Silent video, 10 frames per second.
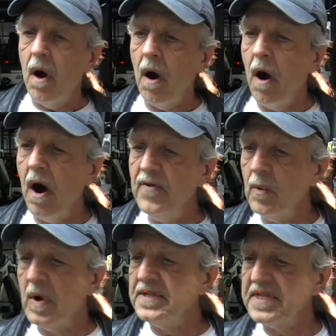On the
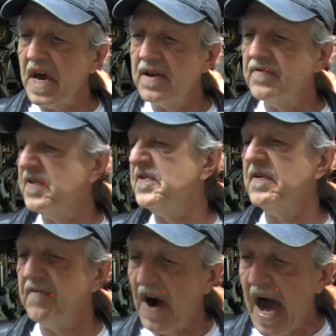one side of the
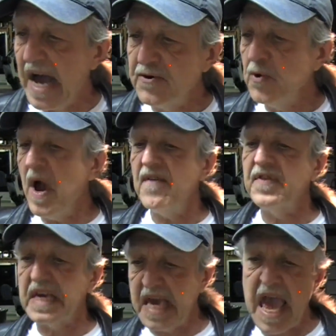divide, you have
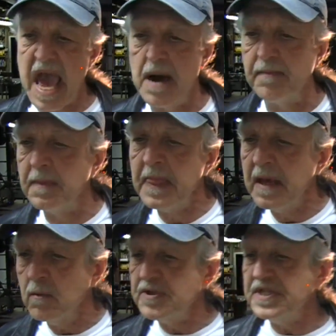the camp
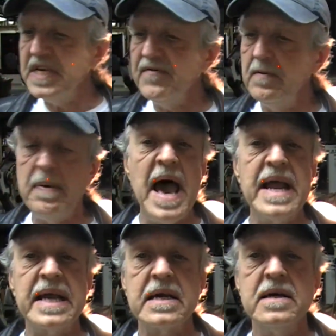where Stephen
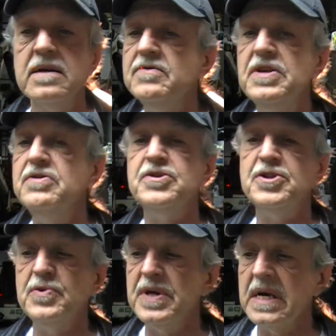Paddock did the
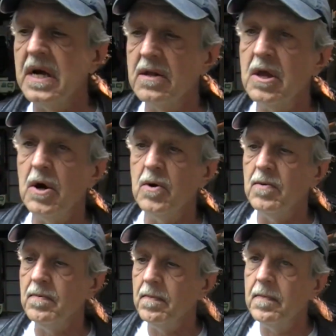shooting
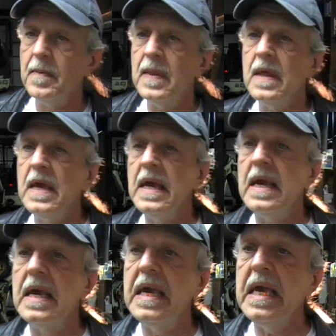alone.
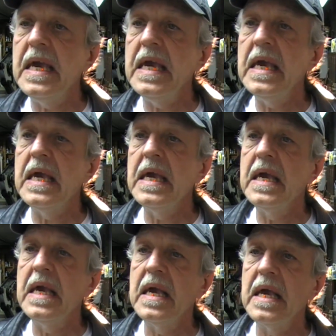
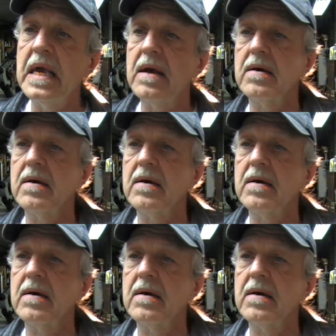He,